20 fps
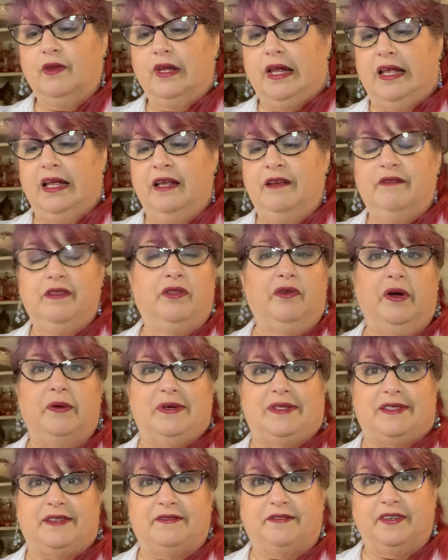Even though I
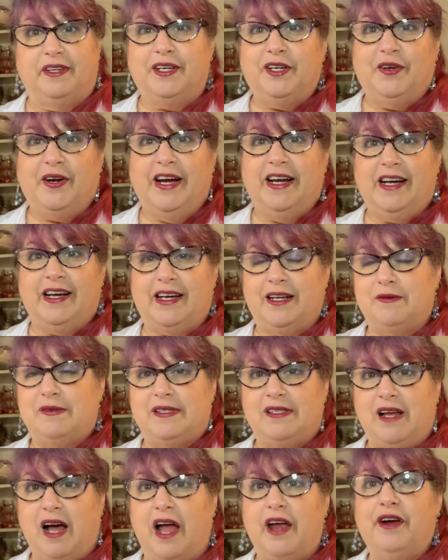wasn't feeling great and I was
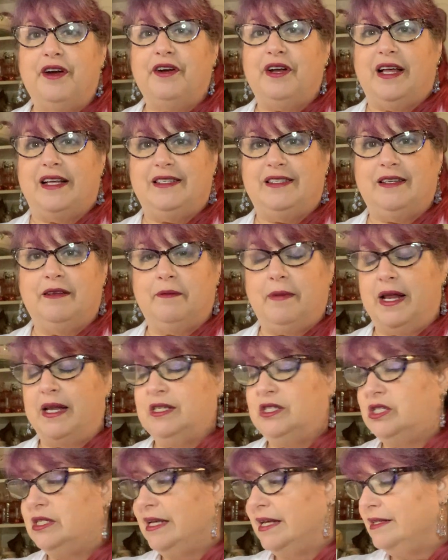tired, I did
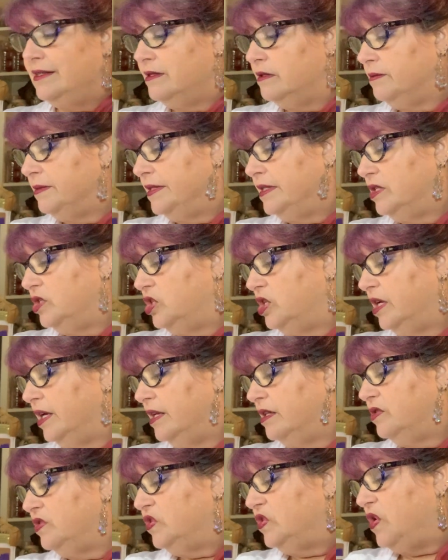manage to get some stitching
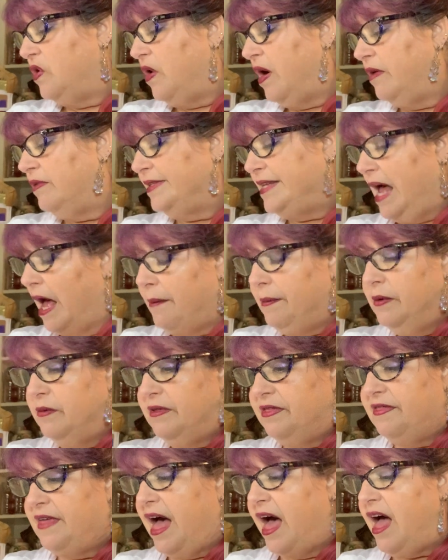in. So I was happy
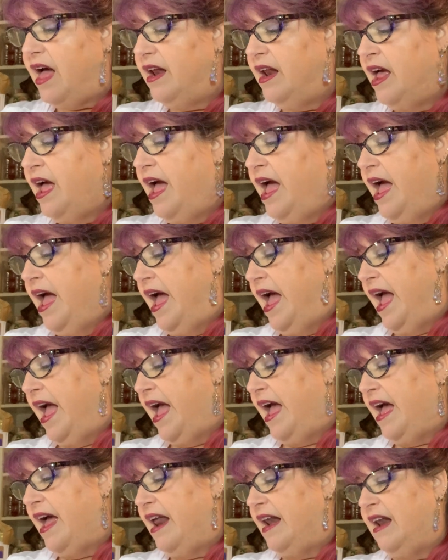with that.
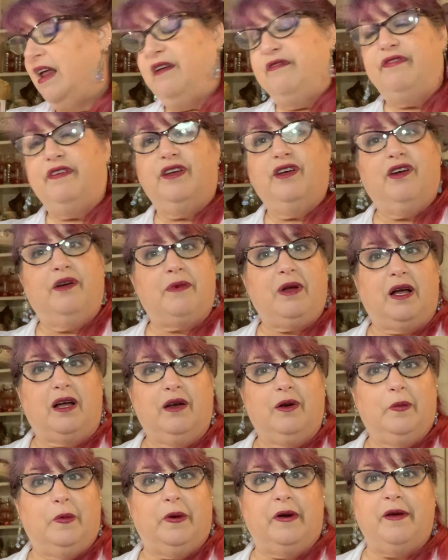And I figure I'm not
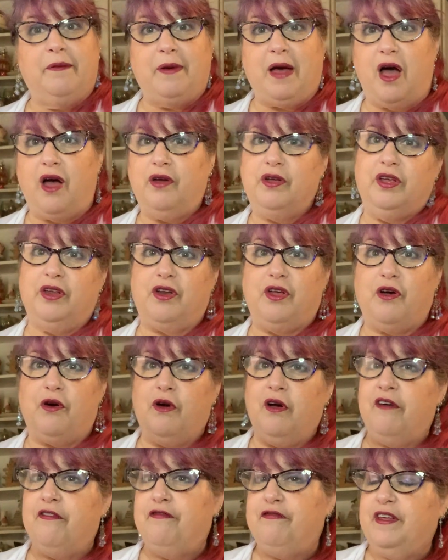going to worry about, you know,
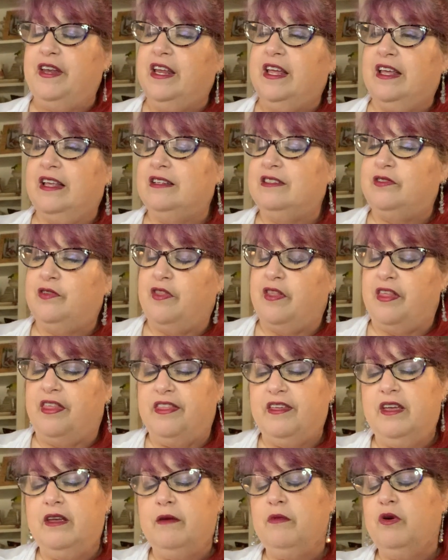fitting into the
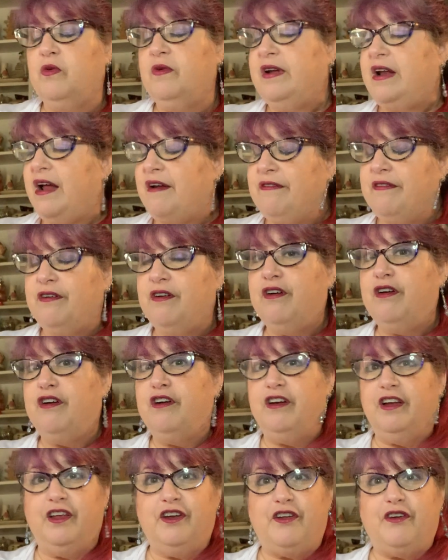theme or whatever,
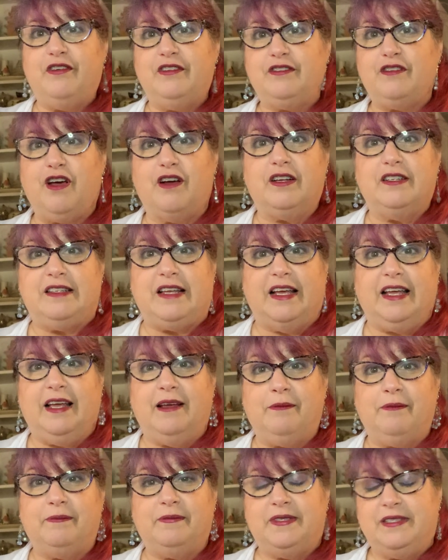you know, as long as I get
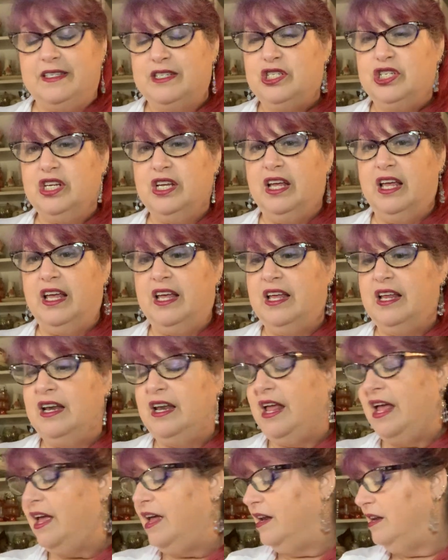stitching in
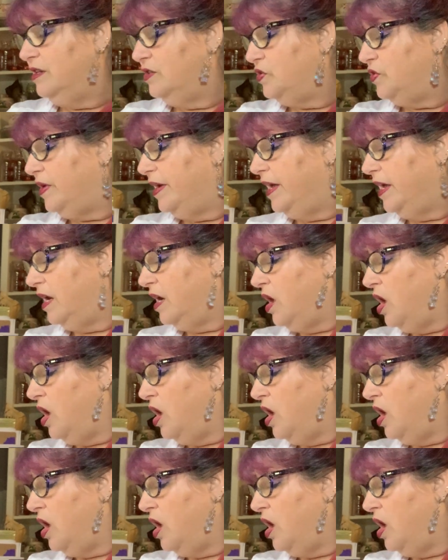and enjoy it.